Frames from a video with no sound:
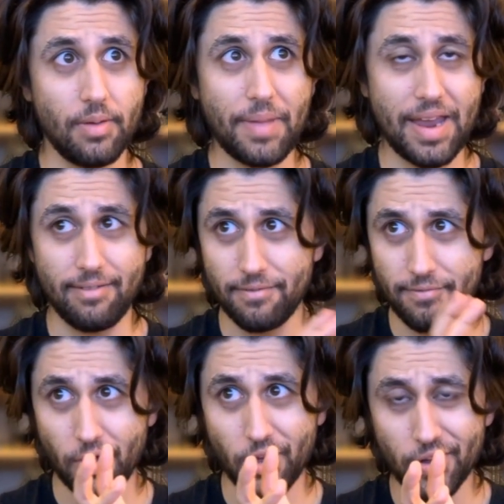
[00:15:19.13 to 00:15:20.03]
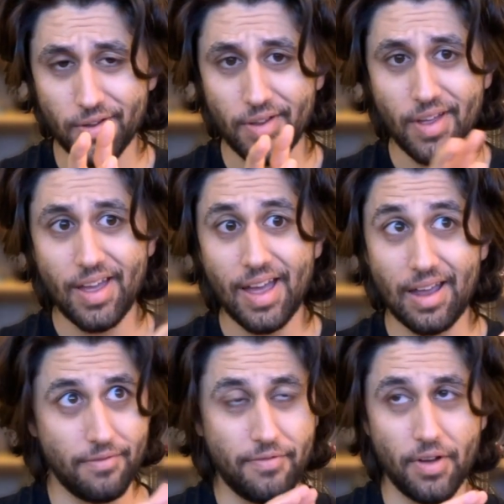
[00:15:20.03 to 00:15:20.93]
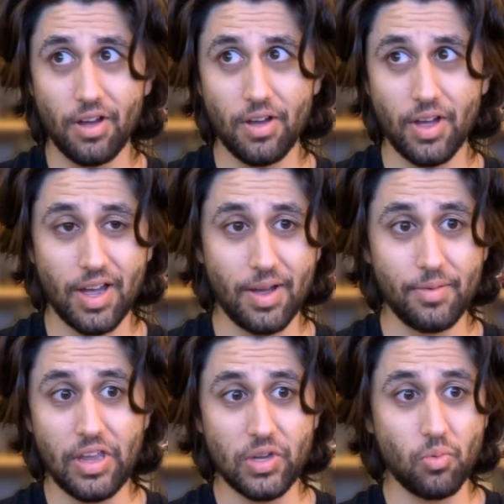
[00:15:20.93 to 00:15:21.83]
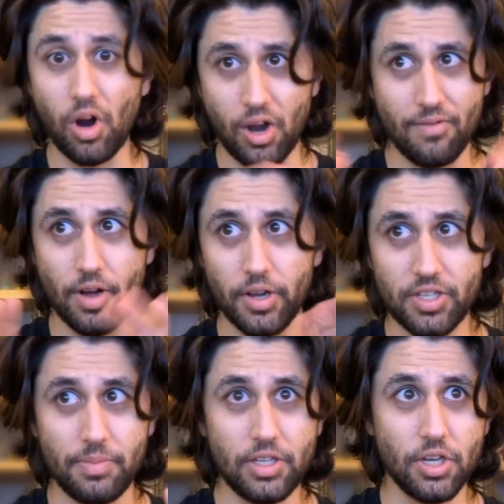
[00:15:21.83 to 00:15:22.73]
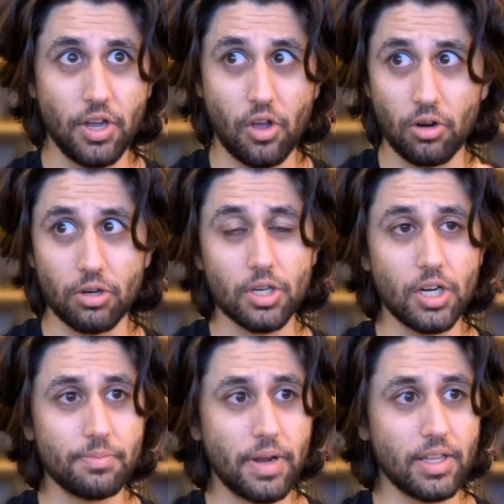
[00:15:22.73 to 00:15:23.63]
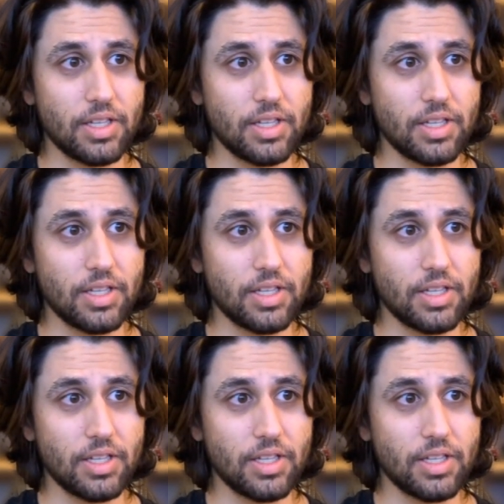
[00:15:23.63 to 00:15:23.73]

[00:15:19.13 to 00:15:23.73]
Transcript: paint fur, and fur is what converted me to contrast paints.